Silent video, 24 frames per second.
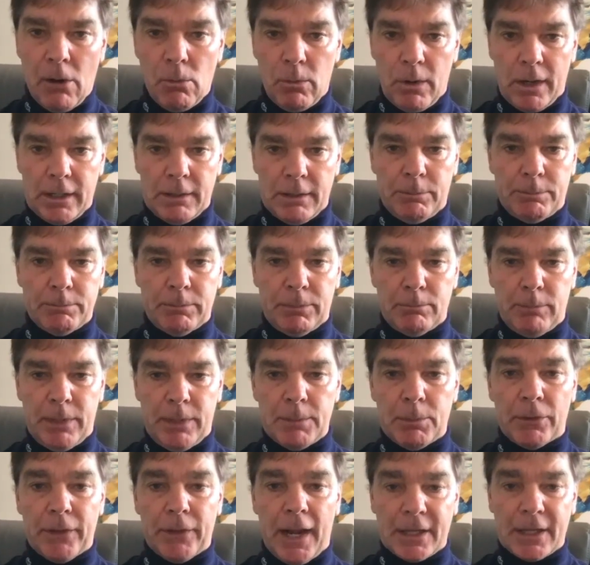We're going to
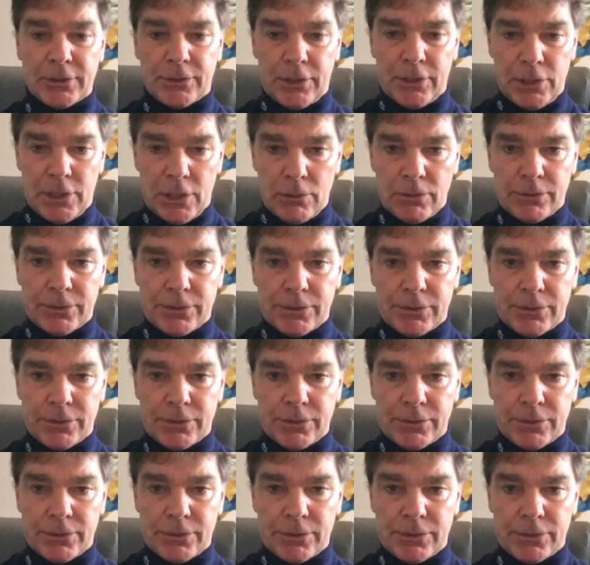people that actually use the
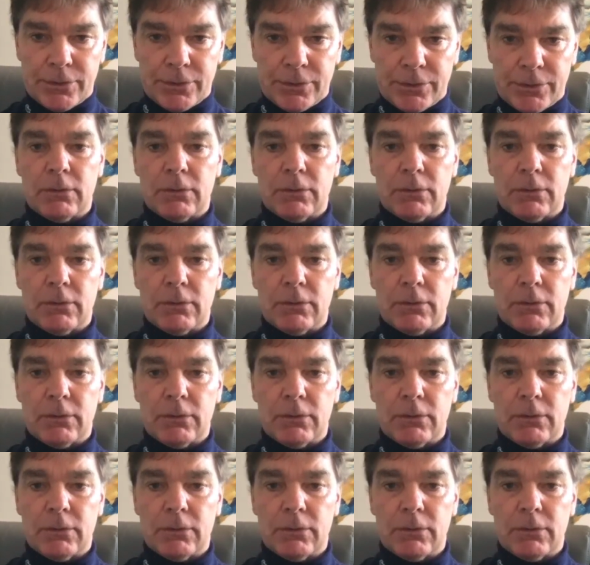software.